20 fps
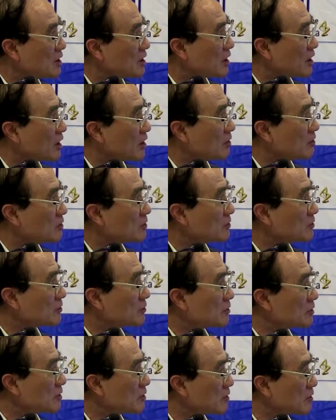And
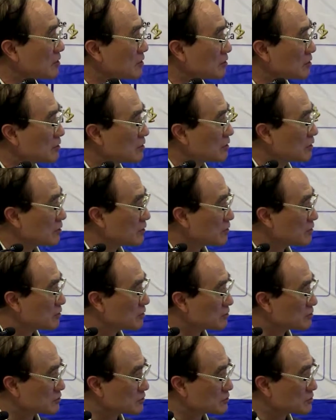
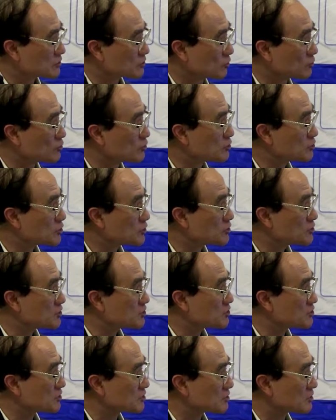so this
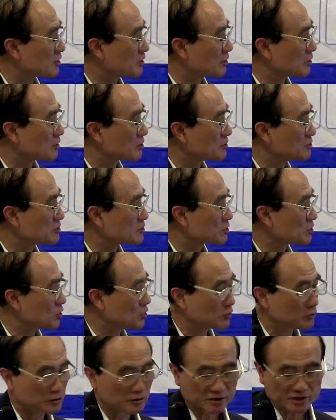is
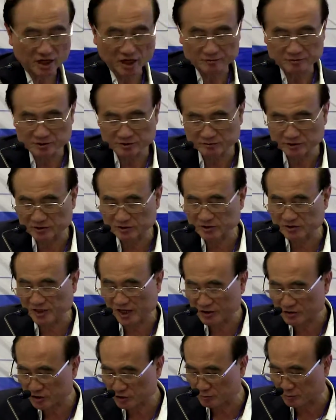called capsid
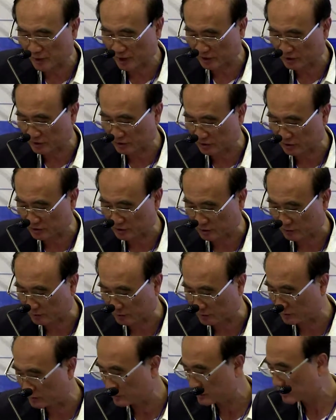snatching mechanism.